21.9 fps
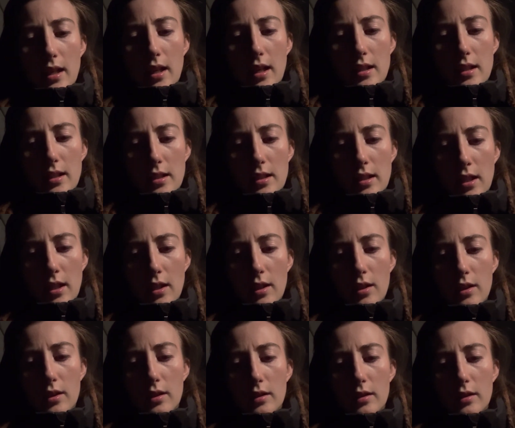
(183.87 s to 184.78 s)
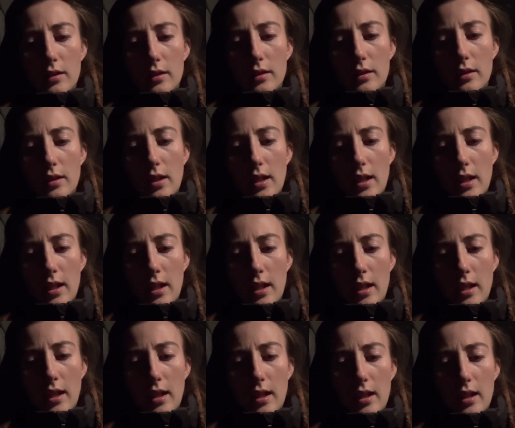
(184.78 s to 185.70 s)
until
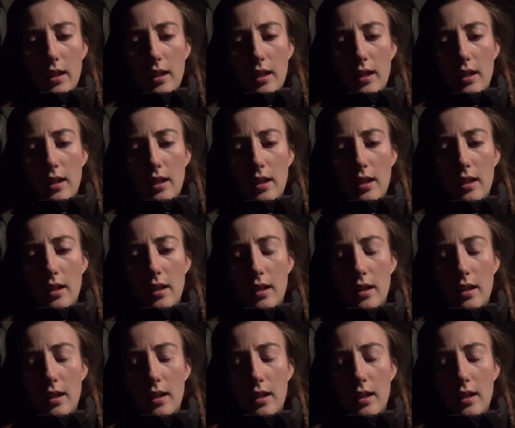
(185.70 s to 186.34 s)
he